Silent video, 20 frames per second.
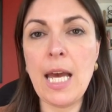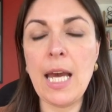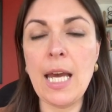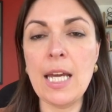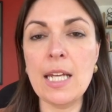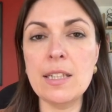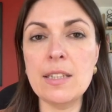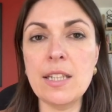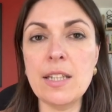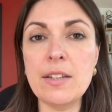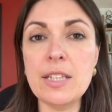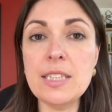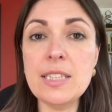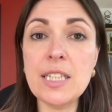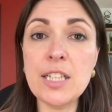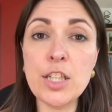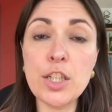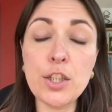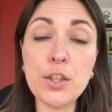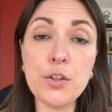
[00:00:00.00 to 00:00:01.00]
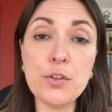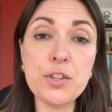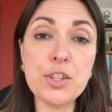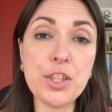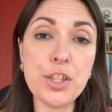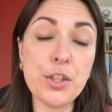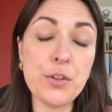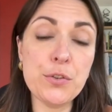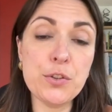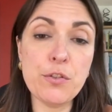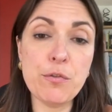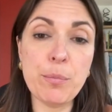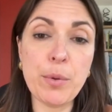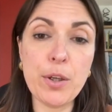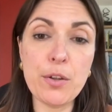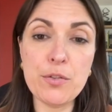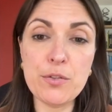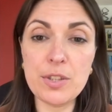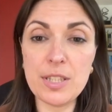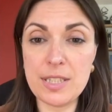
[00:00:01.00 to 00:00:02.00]
and that this includes the use of
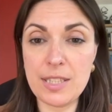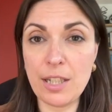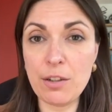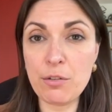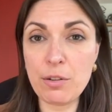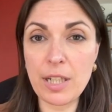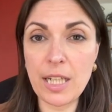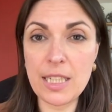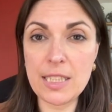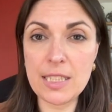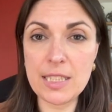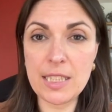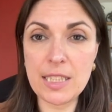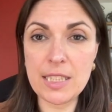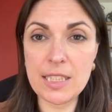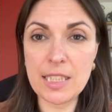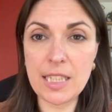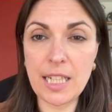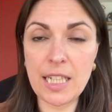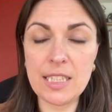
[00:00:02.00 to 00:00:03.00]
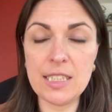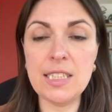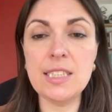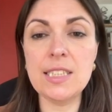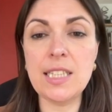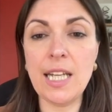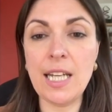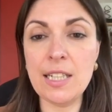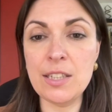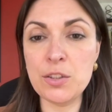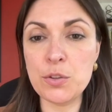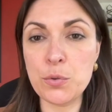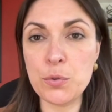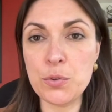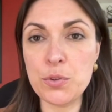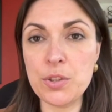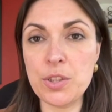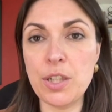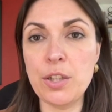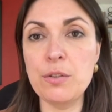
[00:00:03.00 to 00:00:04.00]
both disaggregated indicators and
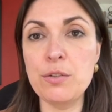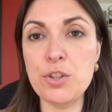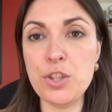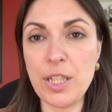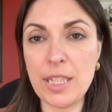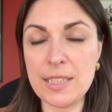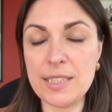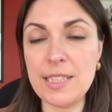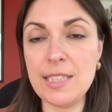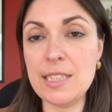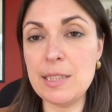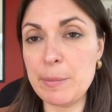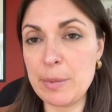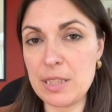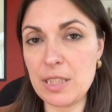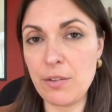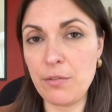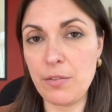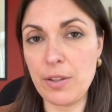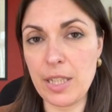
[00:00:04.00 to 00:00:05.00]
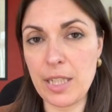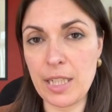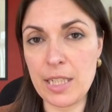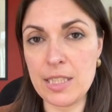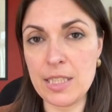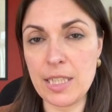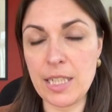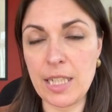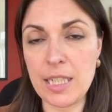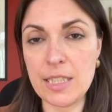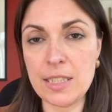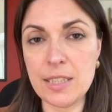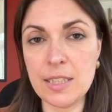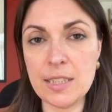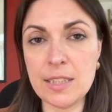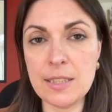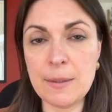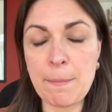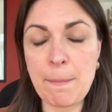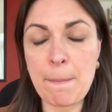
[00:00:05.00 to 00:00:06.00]
also GESI-specific
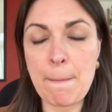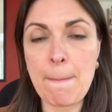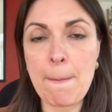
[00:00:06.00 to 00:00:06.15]
indicators.